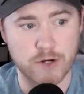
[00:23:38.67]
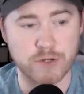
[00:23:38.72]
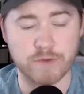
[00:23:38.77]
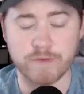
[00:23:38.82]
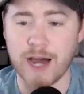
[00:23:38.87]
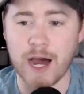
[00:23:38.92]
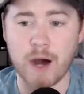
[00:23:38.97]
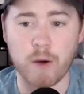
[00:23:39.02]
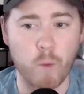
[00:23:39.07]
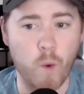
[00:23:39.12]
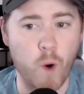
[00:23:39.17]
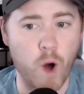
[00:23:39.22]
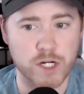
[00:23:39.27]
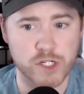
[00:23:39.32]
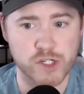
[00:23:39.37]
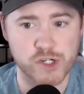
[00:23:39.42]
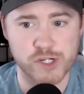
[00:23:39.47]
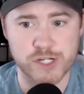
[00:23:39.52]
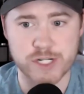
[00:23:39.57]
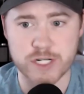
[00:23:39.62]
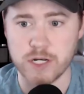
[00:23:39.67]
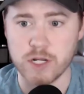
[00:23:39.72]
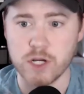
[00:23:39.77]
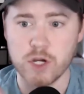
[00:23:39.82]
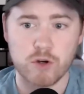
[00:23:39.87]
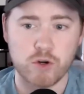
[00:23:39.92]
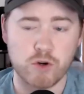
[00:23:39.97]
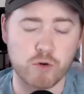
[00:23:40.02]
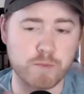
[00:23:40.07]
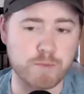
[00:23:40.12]
You've got Washington,
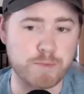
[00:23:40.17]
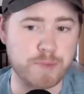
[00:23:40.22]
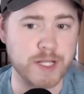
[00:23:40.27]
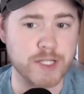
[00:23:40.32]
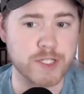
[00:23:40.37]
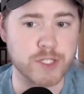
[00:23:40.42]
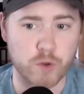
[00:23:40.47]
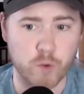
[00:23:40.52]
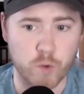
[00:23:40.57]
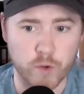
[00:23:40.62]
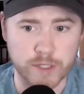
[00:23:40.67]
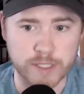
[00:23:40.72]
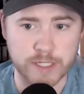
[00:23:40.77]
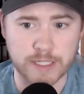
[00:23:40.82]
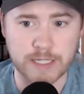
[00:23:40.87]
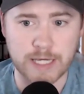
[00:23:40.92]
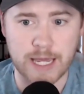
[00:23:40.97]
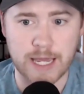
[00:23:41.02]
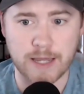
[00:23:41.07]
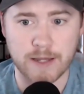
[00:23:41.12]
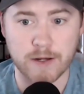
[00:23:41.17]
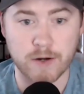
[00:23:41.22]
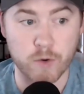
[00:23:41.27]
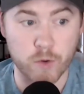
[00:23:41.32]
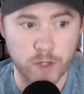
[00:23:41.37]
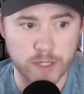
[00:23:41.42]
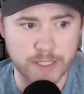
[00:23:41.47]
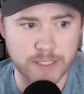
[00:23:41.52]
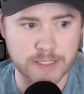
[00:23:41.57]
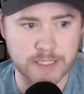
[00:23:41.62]
who beats an
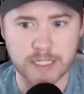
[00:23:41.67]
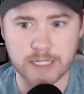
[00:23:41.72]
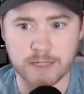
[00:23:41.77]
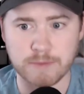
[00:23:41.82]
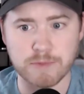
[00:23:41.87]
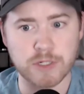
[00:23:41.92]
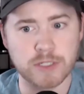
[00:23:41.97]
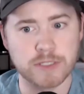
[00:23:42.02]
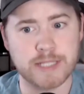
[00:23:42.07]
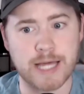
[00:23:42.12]
Oregon team